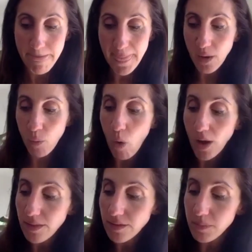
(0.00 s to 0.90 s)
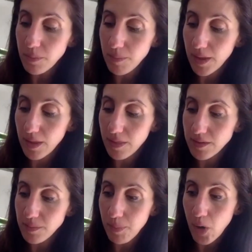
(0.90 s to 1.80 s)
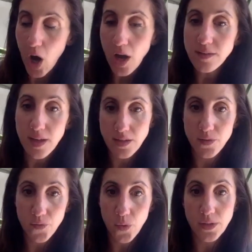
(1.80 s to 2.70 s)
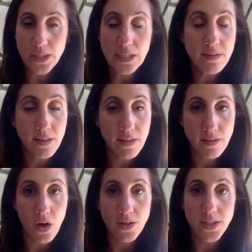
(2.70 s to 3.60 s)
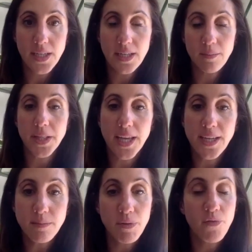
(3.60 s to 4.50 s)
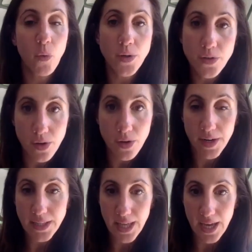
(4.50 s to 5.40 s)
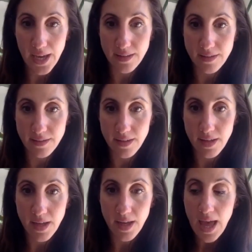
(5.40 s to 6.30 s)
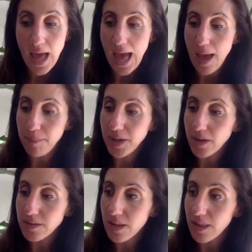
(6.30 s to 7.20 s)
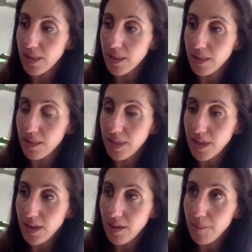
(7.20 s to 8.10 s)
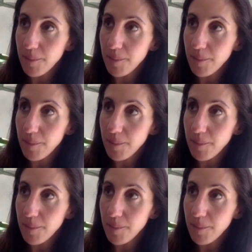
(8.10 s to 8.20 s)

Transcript: And I want this process for releasing this content in place before you start running the ads, because the